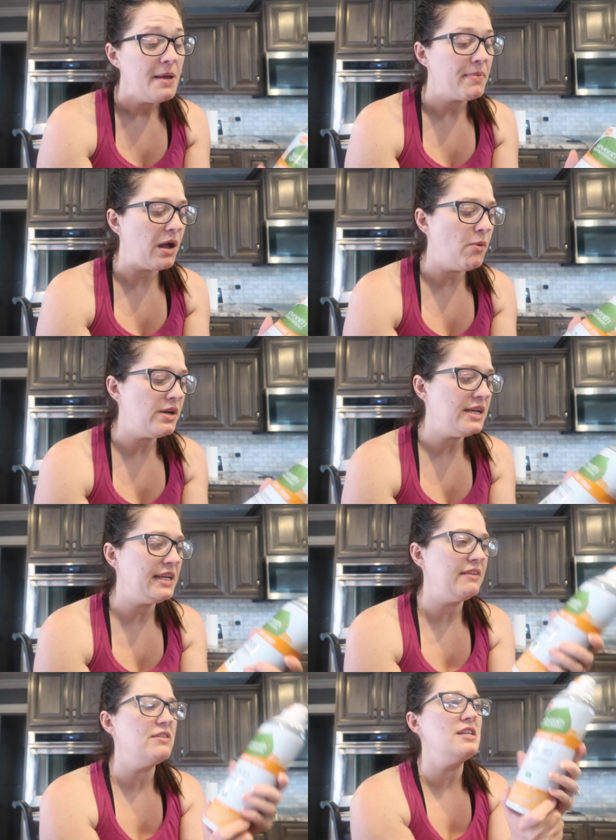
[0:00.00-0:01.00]
But I wanted
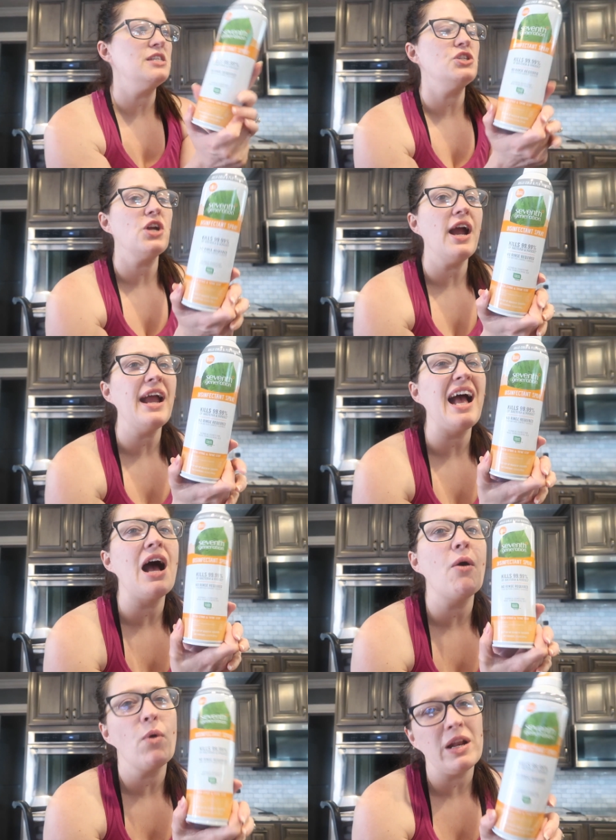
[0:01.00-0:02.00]
to give this a try.
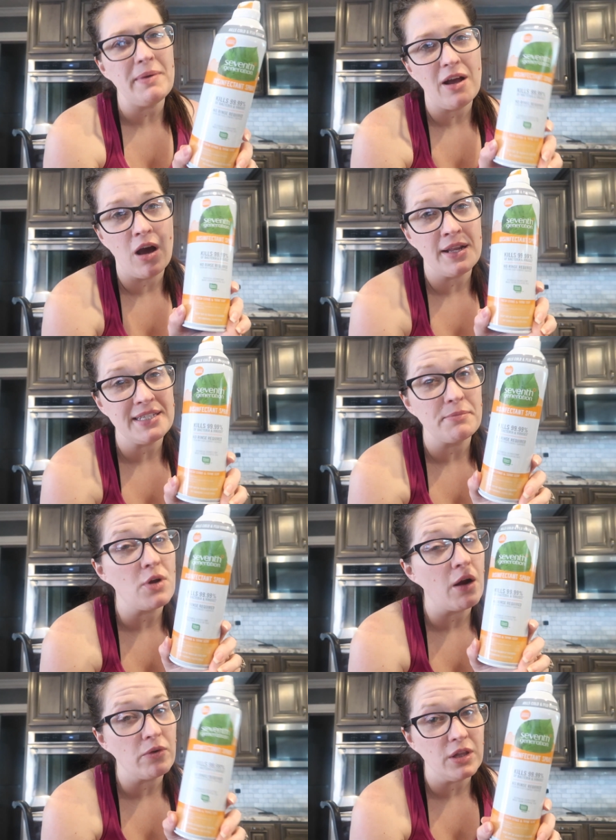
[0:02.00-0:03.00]
I wanna be honest, I'm
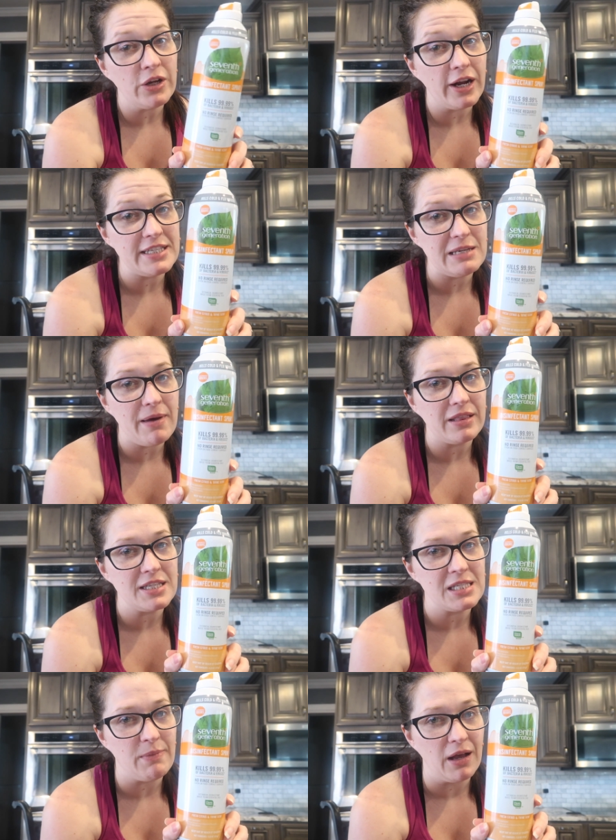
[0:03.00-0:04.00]
not really crazy about
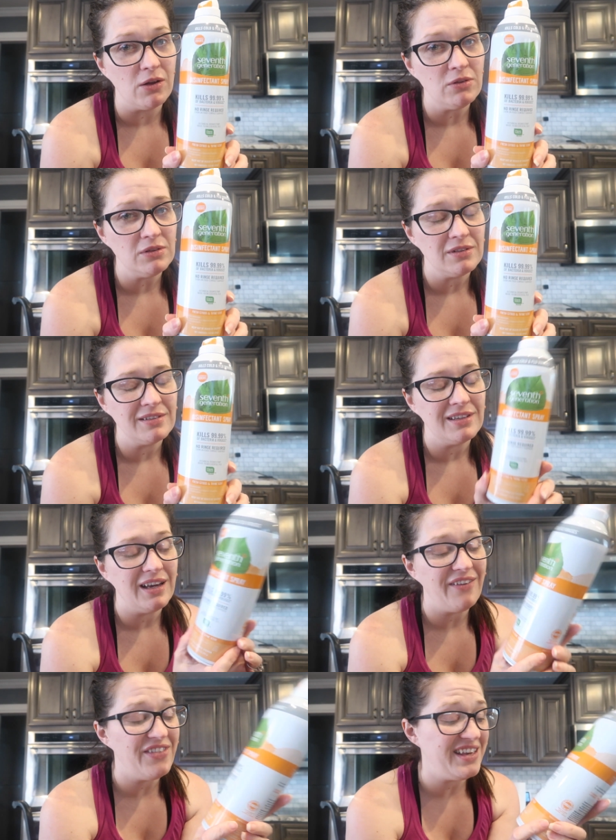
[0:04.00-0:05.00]
the smell
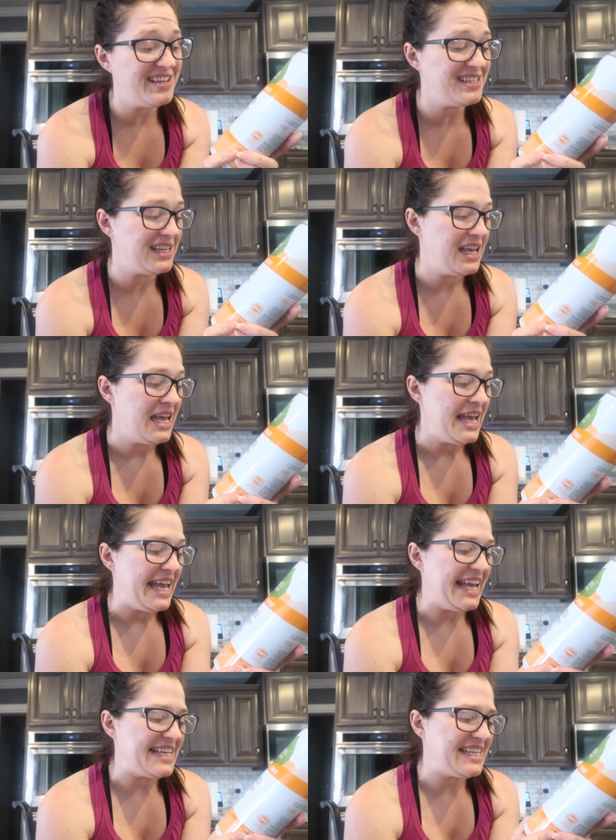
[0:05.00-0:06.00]
of this.
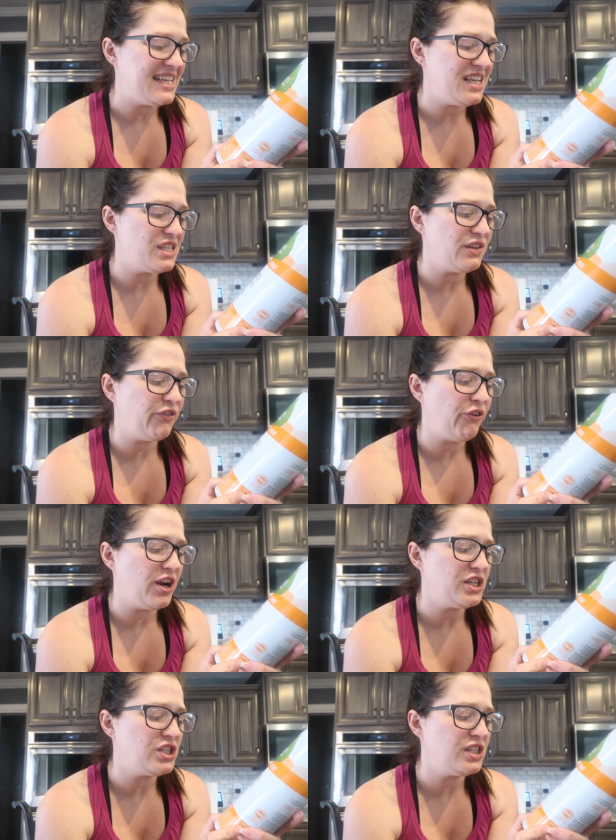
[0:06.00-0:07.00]
It says it's
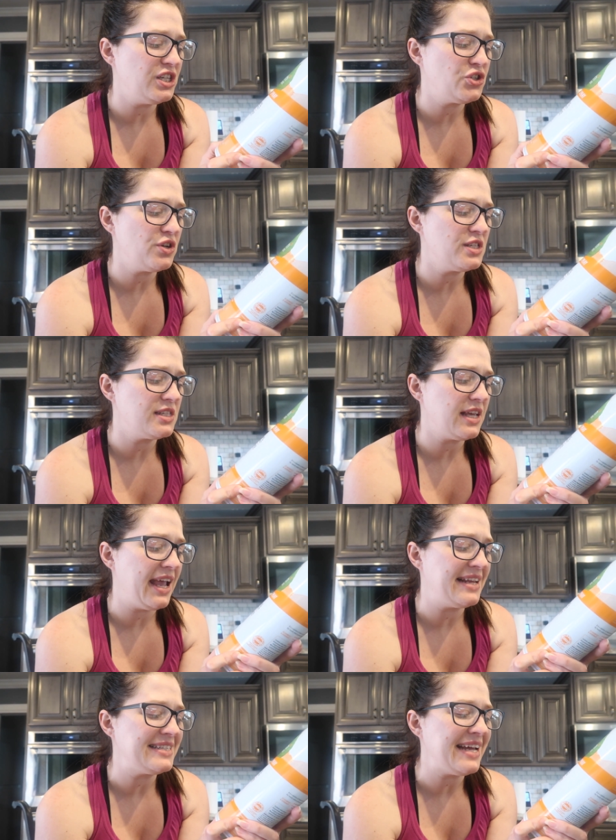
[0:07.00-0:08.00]
fresh citrus
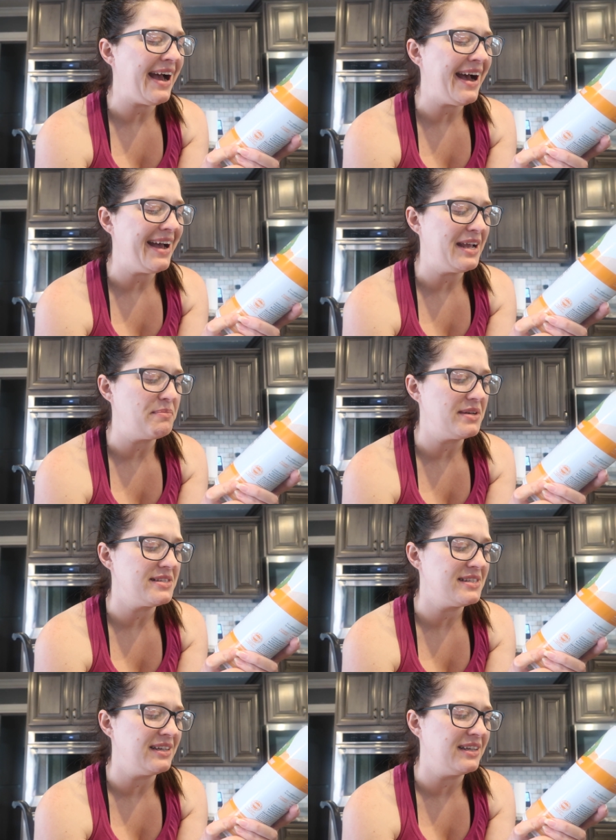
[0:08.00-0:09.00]
and
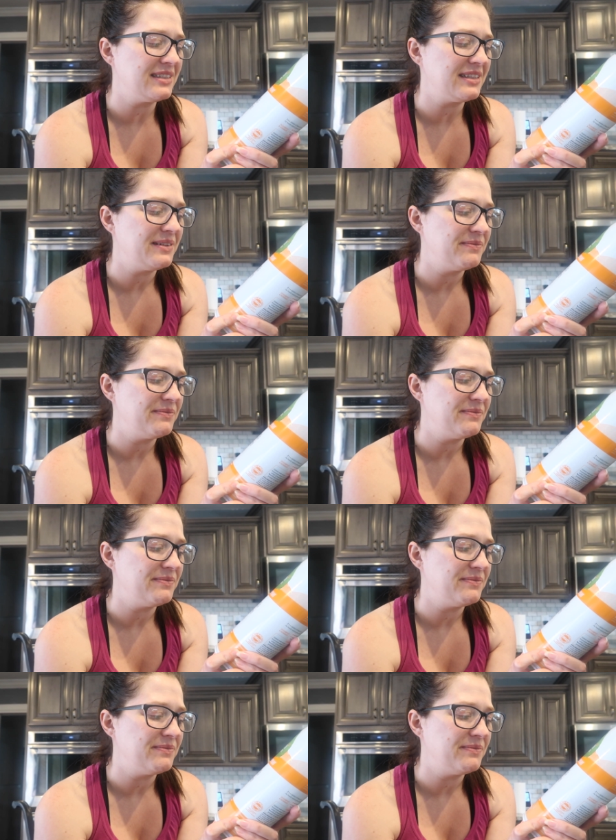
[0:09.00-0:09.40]
thyme scent.